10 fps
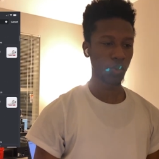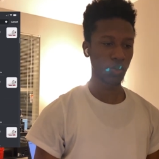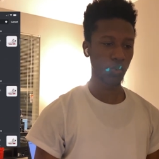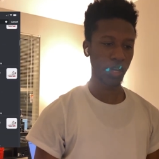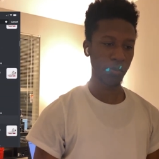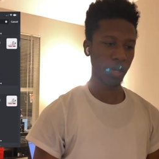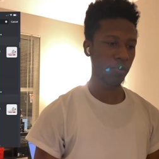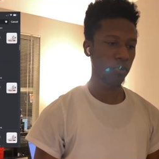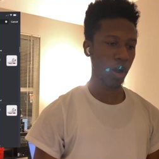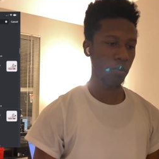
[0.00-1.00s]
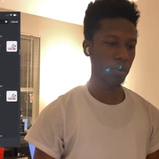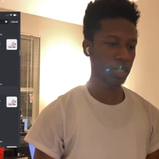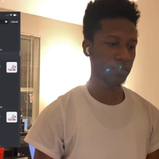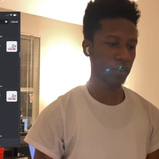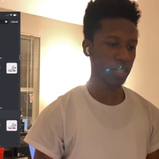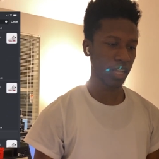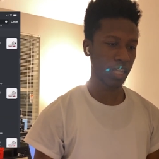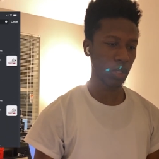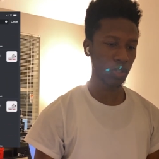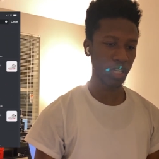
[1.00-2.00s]
which wouldn't be a problem because Finish
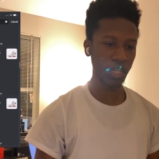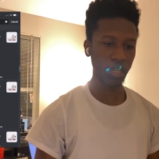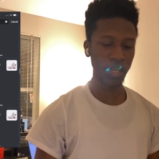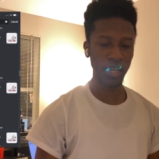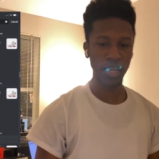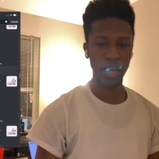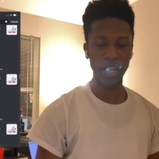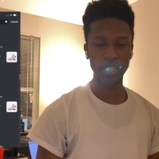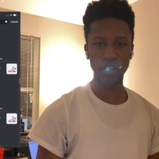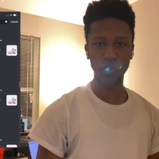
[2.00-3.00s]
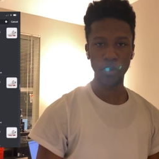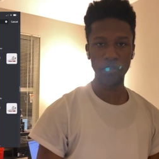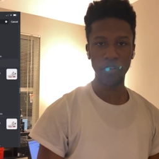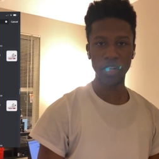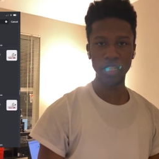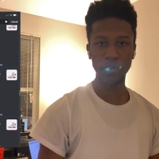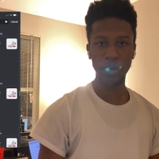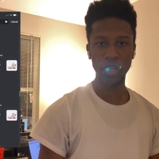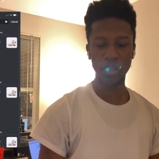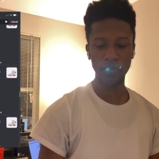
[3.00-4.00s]
Line usually instant refunds,
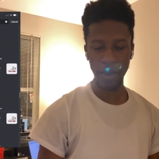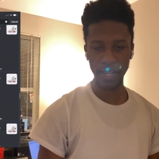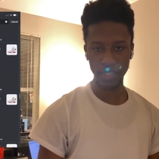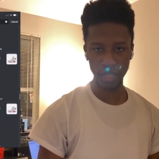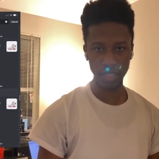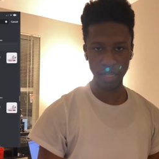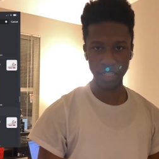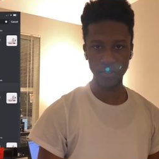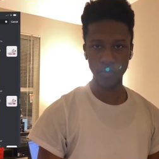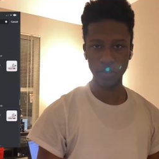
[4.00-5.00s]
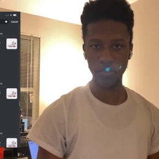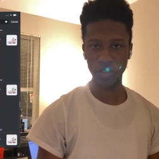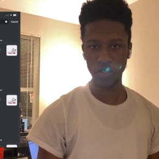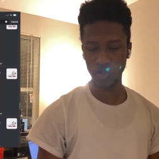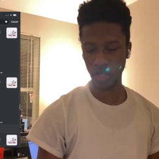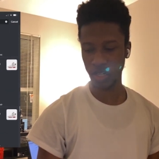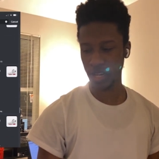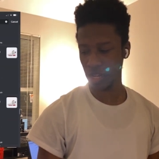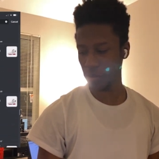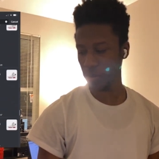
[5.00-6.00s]
but Air Max doesn't instant refund, so it's gonna take a